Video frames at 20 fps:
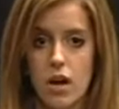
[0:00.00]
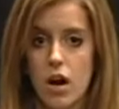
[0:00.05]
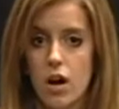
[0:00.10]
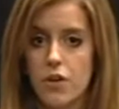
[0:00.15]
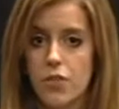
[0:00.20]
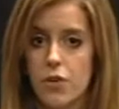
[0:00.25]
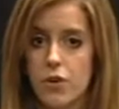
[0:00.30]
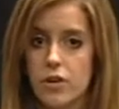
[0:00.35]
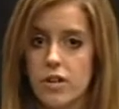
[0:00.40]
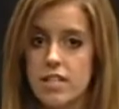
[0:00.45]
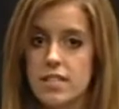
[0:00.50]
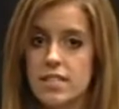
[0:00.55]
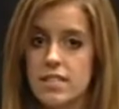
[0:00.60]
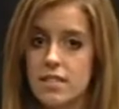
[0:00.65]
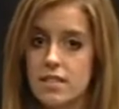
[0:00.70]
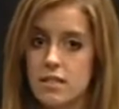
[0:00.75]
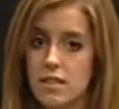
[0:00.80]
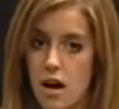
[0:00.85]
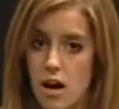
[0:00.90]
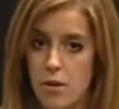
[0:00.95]
Authorities
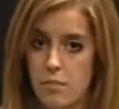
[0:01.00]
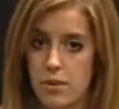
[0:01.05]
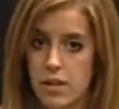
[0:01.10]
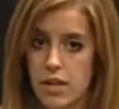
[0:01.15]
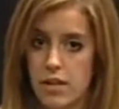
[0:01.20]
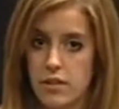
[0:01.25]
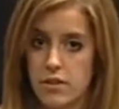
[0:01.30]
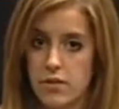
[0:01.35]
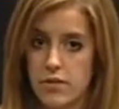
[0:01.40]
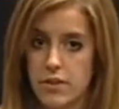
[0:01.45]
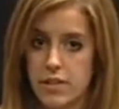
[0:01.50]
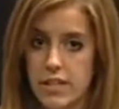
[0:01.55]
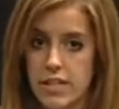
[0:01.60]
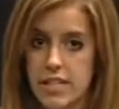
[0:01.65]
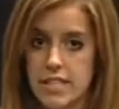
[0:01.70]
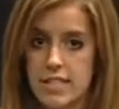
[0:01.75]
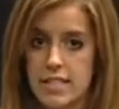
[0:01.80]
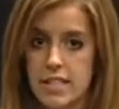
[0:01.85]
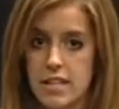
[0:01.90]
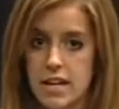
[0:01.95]
did not plan to
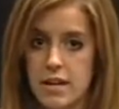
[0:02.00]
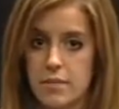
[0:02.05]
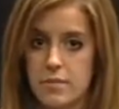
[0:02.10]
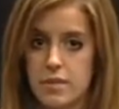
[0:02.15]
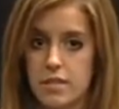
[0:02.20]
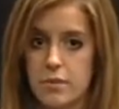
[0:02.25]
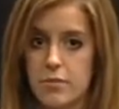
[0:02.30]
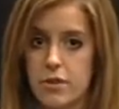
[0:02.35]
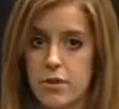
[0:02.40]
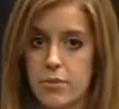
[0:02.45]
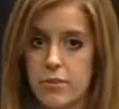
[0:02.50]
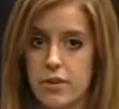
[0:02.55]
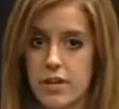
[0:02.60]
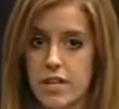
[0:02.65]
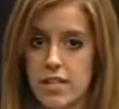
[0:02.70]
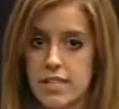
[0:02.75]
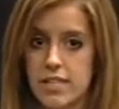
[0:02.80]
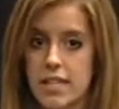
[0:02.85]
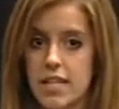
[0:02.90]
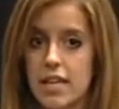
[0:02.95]
release the names of the
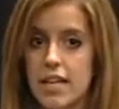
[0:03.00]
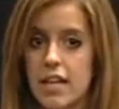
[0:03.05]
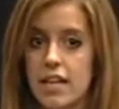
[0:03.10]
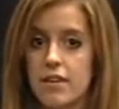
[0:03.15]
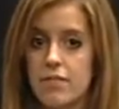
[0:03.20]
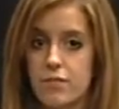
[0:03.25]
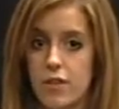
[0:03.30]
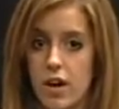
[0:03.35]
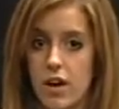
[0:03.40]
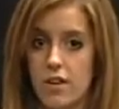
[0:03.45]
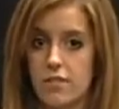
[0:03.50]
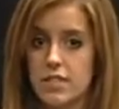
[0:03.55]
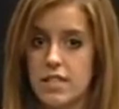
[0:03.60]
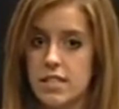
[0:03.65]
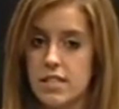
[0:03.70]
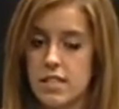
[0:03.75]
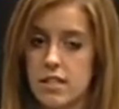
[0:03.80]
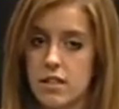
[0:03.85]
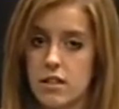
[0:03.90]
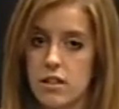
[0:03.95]
Marines involved
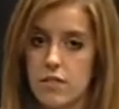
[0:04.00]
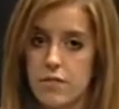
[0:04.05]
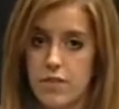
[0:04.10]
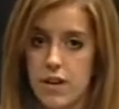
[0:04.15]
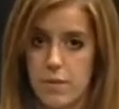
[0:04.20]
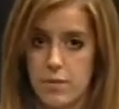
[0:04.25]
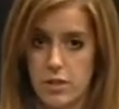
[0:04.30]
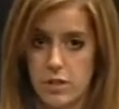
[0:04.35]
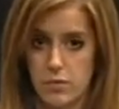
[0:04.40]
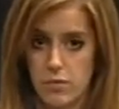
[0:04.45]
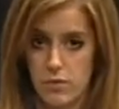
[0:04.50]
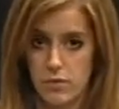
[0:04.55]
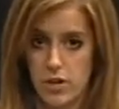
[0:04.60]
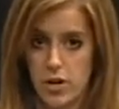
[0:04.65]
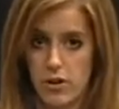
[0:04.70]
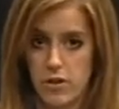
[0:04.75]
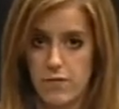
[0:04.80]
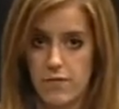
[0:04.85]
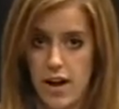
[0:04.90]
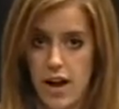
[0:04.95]
until their families were
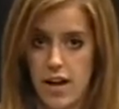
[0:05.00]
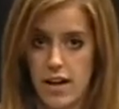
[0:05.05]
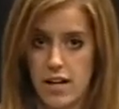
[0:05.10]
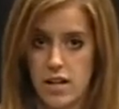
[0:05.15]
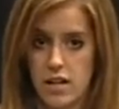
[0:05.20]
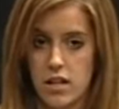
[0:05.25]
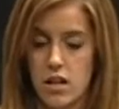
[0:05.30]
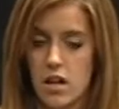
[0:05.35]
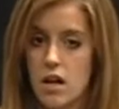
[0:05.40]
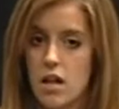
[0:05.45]
notified.